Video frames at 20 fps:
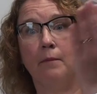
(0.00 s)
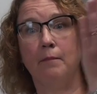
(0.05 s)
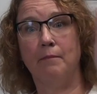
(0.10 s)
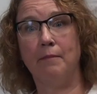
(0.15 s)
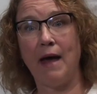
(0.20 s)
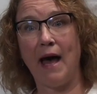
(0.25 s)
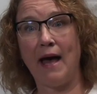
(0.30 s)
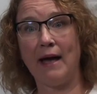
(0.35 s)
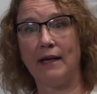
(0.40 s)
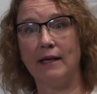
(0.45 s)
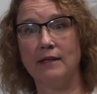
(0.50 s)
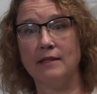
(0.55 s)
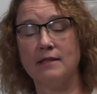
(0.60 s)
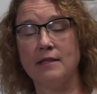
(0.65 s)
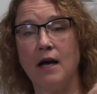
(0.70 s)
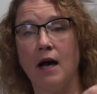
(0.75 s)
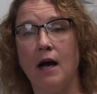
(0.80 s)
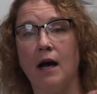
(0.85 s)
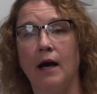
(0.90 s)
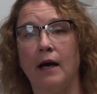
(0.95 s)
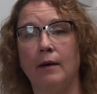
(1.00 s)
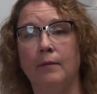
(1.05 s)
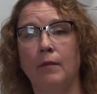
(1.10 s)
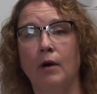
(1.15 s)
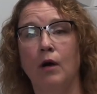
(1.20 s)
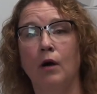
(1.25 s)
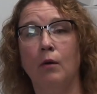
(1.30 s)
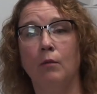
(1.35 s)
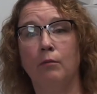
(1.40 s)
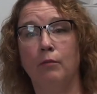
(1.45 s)
back in time
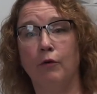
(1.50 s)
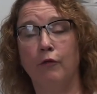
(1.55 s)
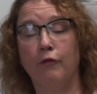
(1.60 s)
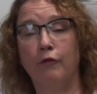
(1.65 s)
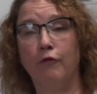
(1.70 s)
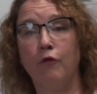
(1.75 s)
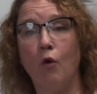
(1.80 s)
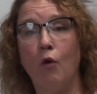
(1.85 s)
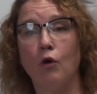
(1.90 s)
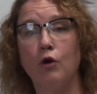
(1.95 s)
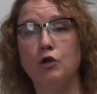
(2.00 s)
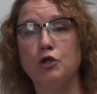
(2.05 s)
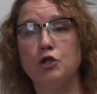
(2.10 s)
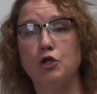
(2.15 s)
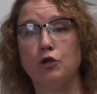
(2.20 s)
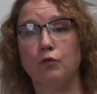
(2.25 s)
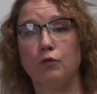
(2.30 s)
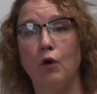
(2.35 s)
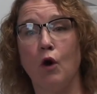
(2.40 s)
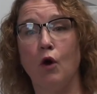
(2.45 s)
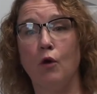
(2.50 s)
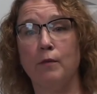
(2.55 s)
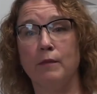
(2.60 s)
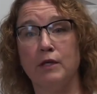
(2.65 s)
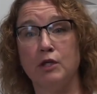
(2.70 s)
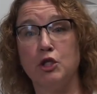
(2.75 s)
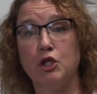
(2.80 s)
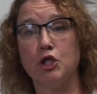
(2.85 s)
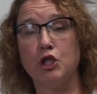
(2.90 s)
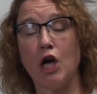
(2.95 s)
before Jerome
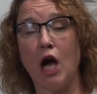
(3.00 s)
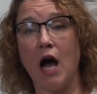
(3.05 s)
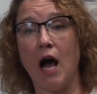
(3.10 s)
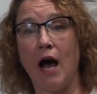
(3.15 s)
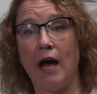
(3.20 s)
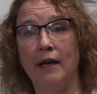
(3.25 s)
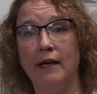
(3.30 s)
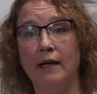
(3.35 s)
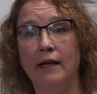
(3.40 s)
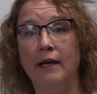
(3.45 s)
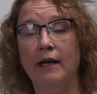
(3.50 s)
is shot,